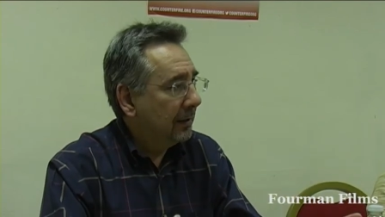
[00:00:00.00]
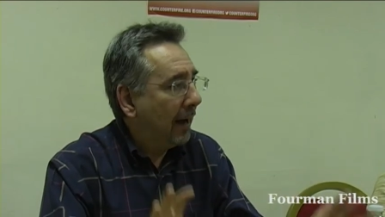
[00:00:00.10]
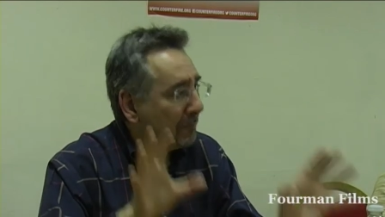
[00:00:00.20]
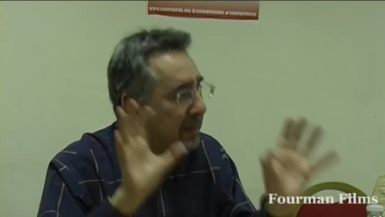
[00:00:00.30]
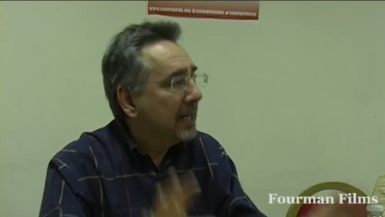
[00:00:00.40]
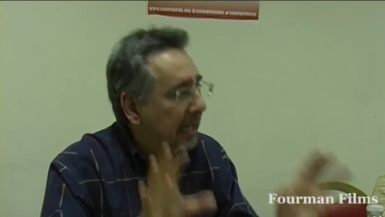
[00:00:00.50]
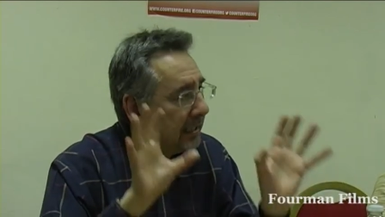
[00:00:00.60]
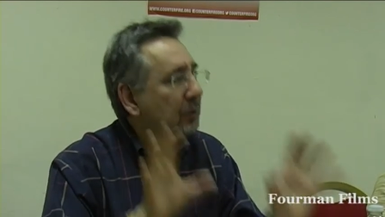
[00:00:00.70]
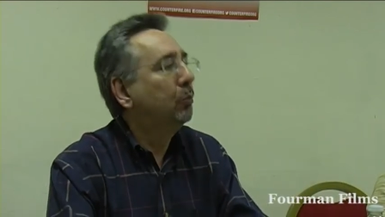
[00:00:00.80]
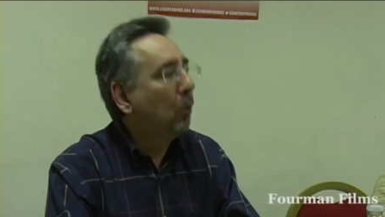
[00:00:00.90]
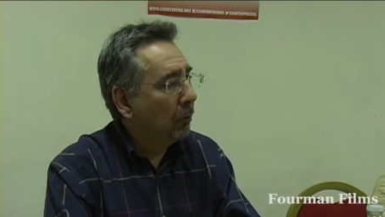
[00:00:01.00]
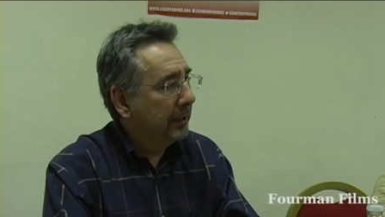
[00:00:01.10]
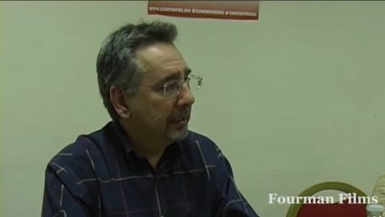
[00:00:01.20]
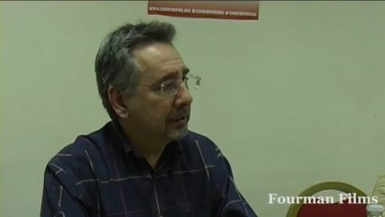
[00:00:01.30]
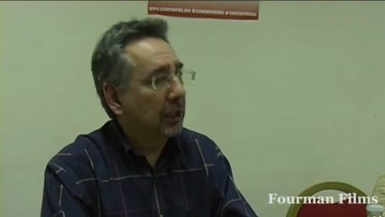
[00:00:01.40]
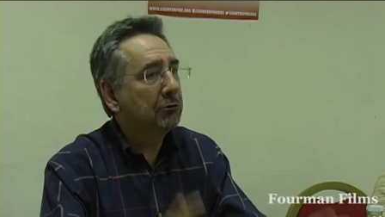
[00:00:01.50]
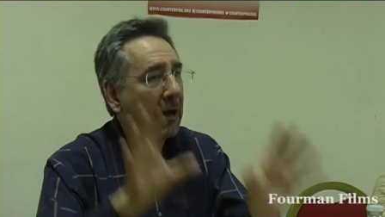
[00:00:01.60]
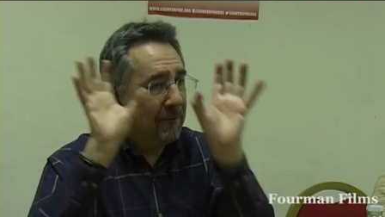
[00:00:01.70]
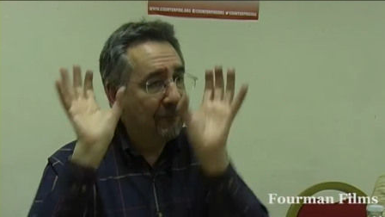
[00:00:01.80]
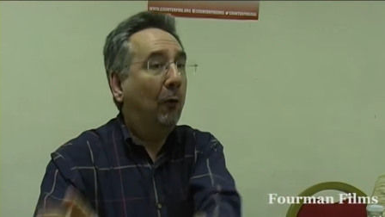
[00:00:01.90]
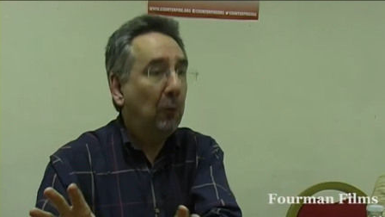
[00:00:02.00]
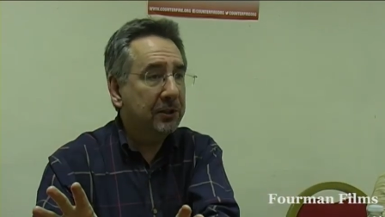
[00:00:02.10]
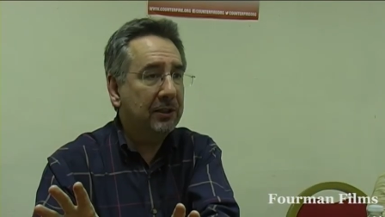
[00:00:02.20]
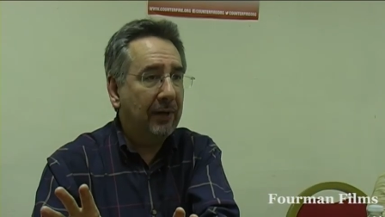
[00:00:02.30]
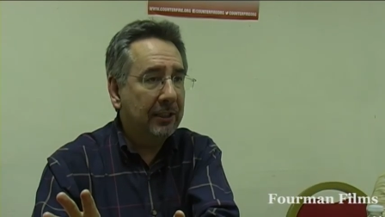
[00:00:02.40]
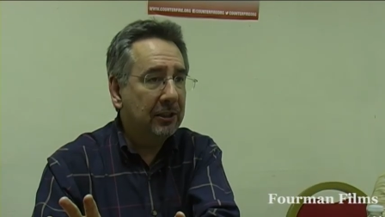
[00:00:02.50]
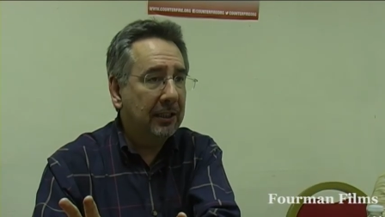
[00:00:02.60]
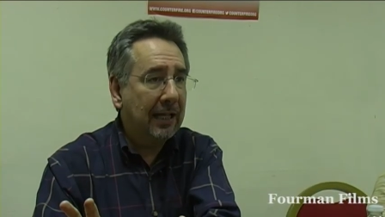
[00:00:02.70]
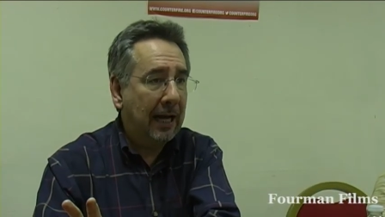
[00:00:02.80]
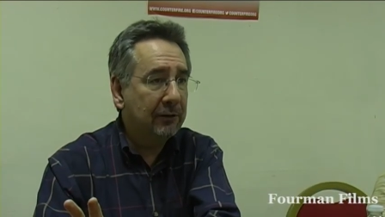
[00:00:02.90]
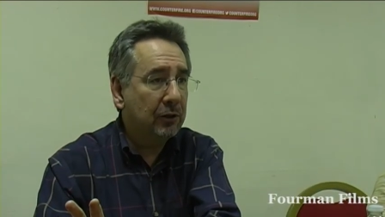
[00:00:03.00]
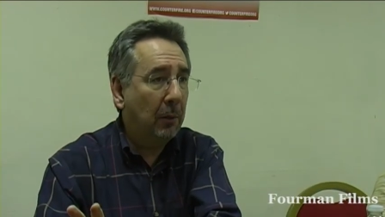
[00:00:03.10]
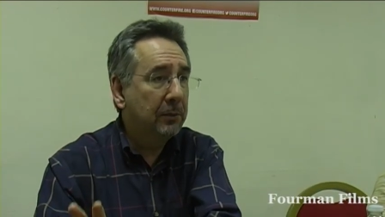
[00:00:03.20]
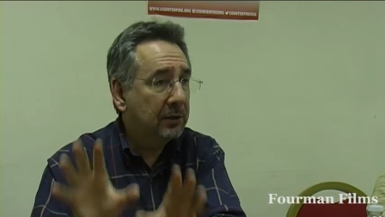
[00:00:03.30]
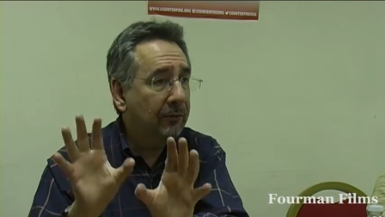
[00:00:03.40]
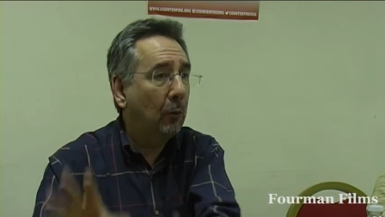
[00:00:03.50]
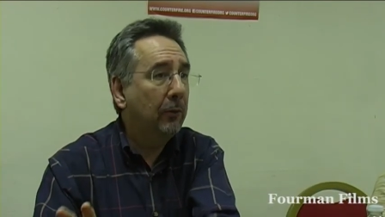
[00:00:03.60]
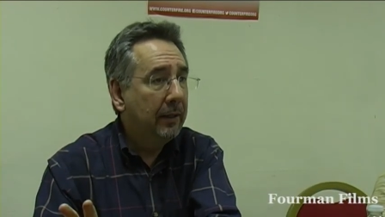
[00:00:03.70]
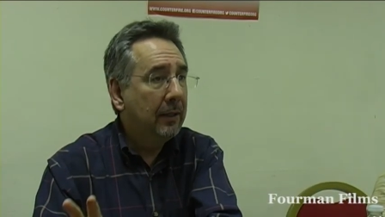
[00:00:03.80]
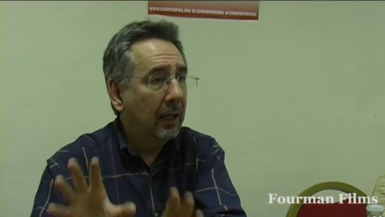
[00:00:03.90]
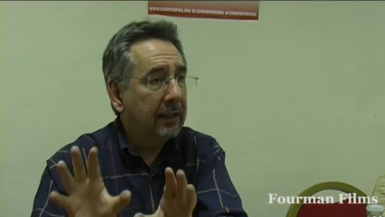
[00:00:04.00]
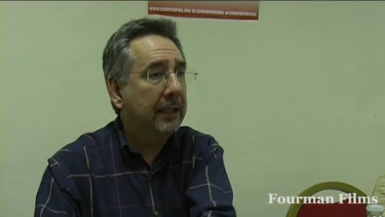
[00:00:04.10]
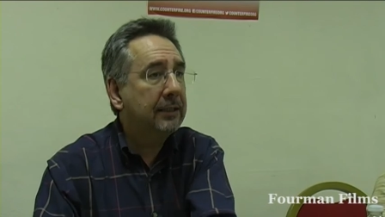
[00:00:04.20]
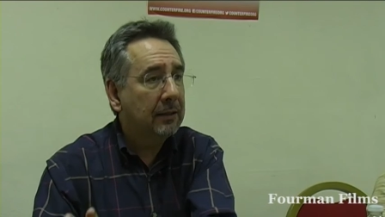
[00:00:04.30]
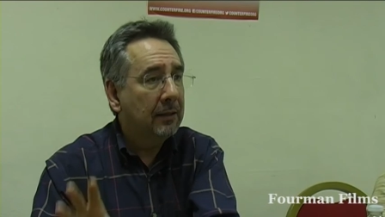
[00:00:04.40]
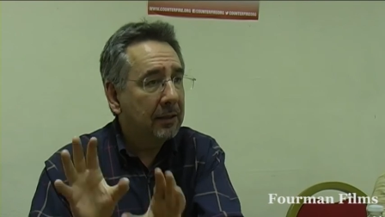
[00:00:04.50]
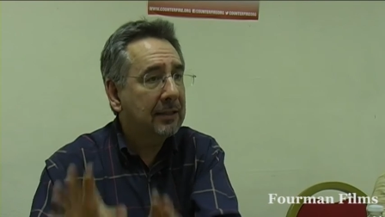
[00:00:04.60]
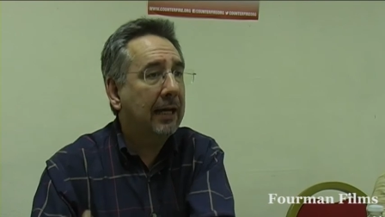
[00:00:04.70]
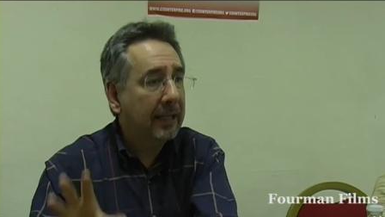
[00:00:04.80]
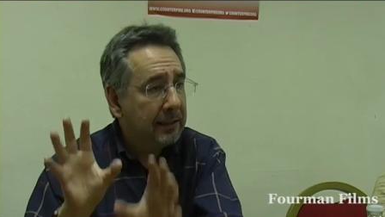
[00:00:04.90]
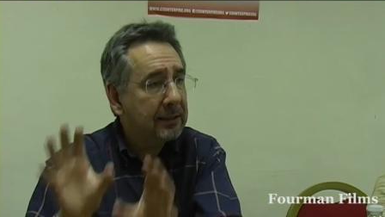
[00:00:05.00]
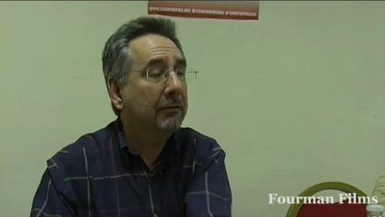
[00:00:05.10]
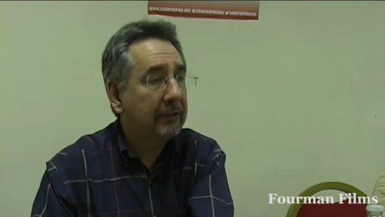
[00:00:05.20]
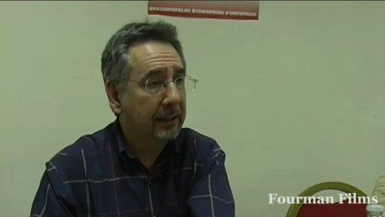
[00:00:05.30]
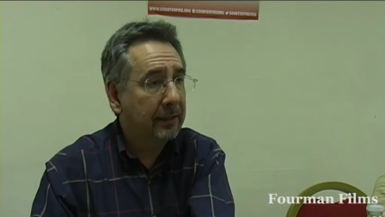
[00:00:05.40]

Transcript: have been against war in this country and forced eventually the House of Commons to vote against attacking Syria.